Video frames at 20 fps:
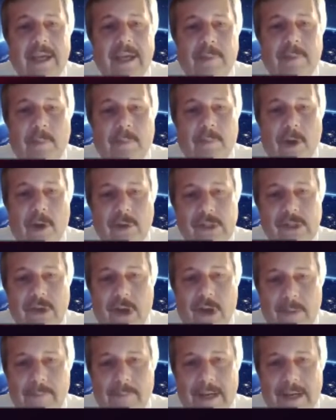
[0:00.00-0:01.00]

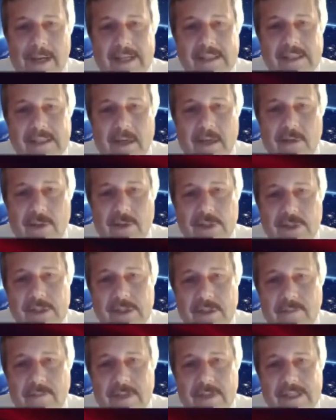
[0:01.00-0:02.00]
proposed complex
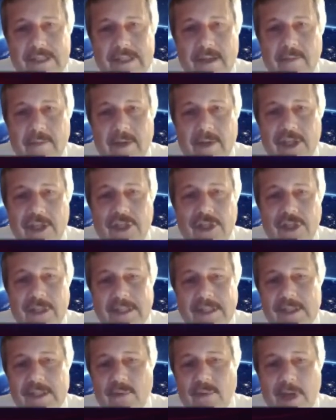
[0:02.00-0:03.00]
solutions to this
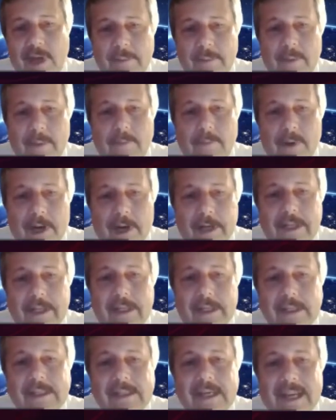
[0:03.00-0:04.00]
equation describing
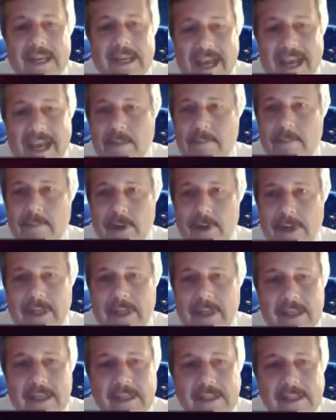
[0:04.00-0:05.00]
particles and
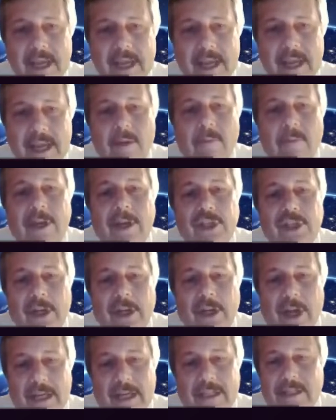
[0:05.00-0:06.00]
antiparticles
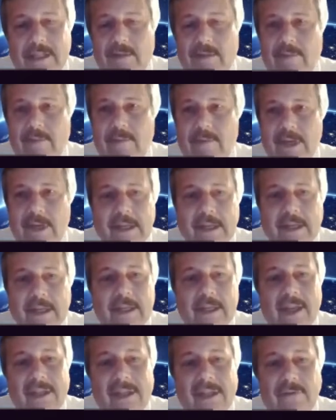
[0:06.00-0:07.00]
which are not
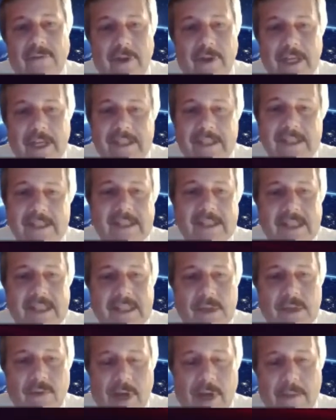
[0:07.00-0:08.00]
equivalent. So for instance,
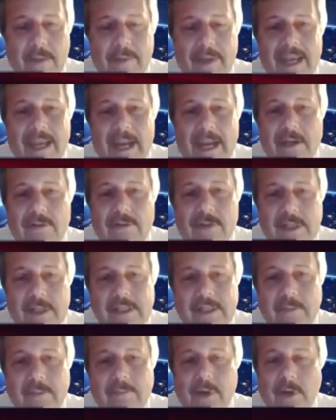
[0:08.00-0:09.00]
describing
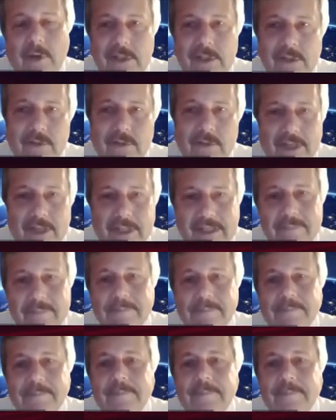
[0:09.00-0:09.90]
electrons and positrons.